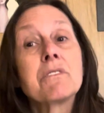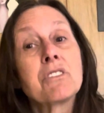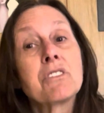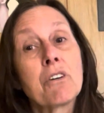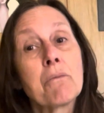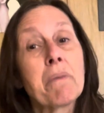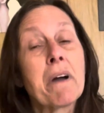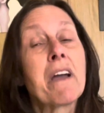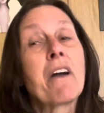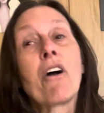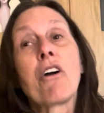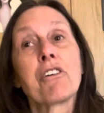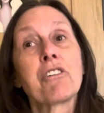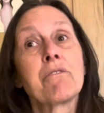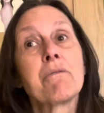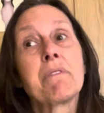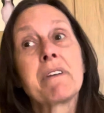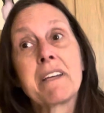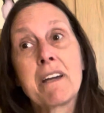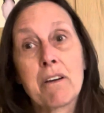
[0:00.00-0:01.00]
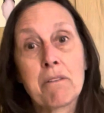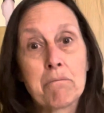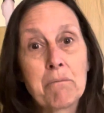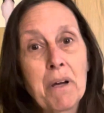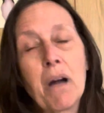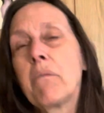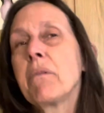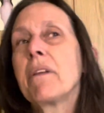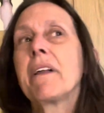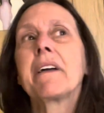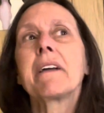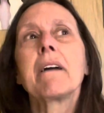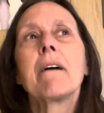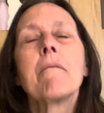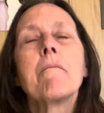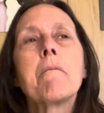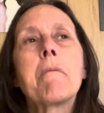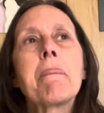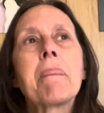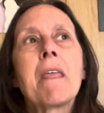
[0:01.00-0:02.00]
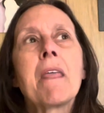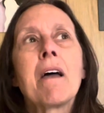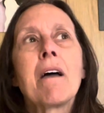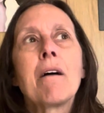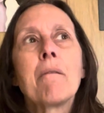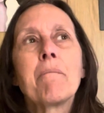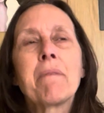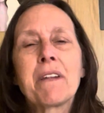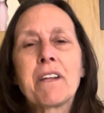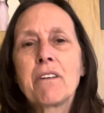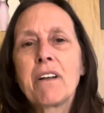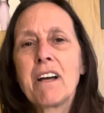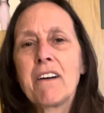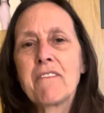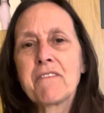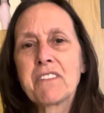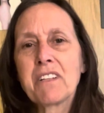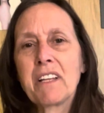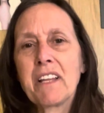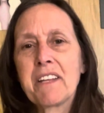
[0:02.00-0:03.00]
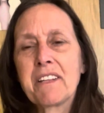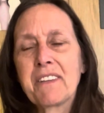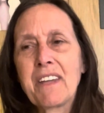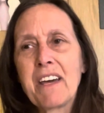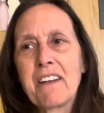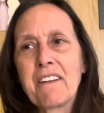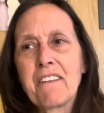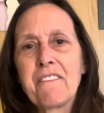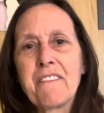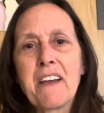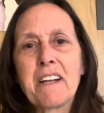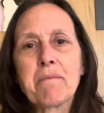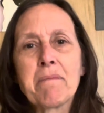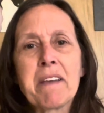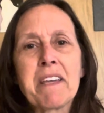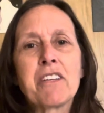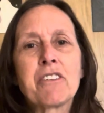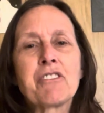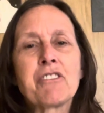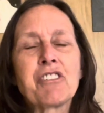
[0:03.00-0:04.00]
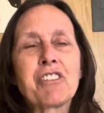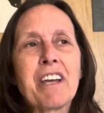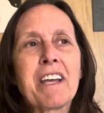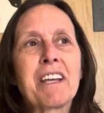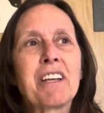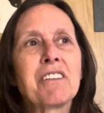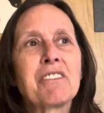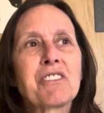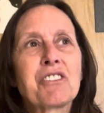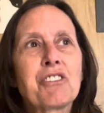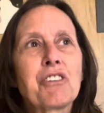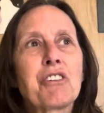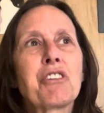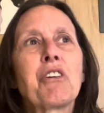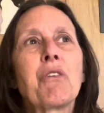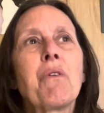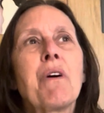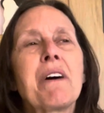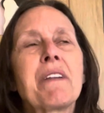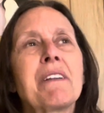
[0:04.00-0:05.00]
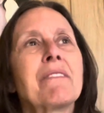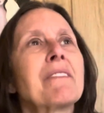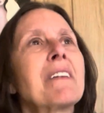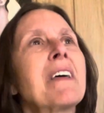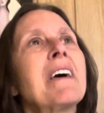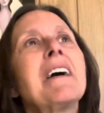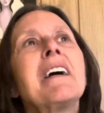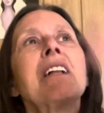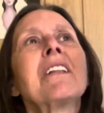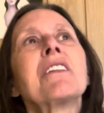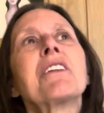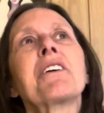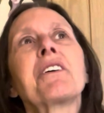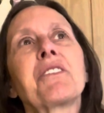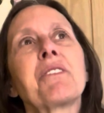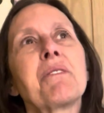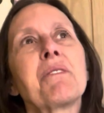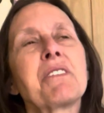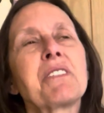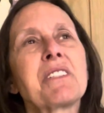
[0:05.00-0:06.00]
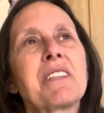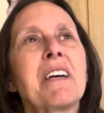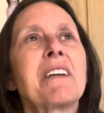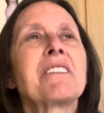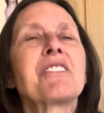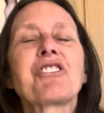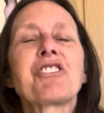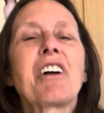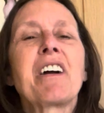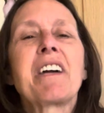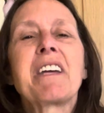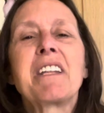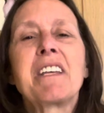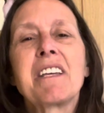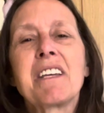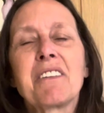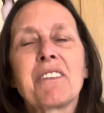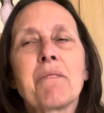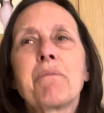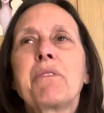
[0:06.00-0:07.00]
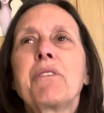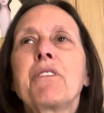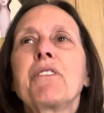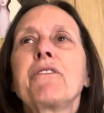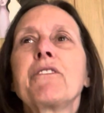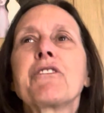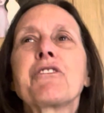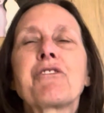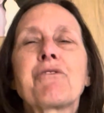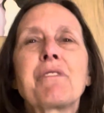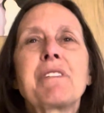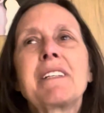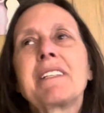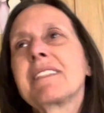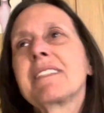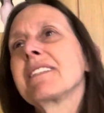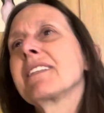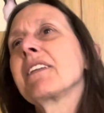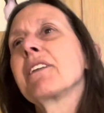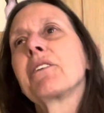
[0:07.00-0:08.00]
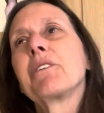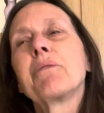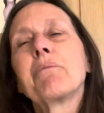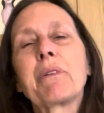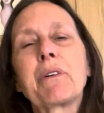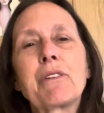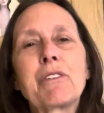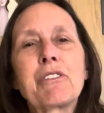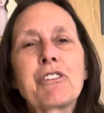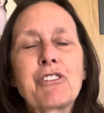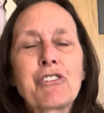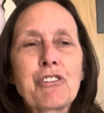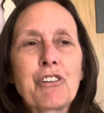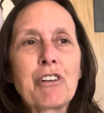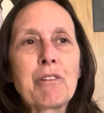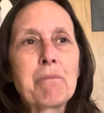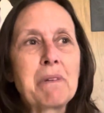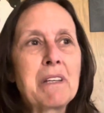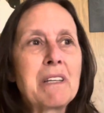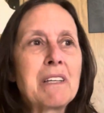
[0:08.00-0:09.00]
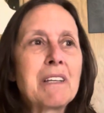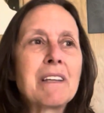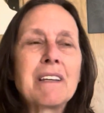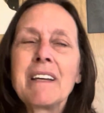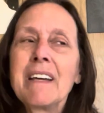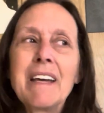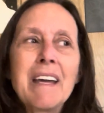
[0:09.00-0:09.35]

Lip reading: by arguing out in public. But I don't have to let that affect my energy. I can still go on and look at the sun shining and the beautiful trees and the little birds chirping,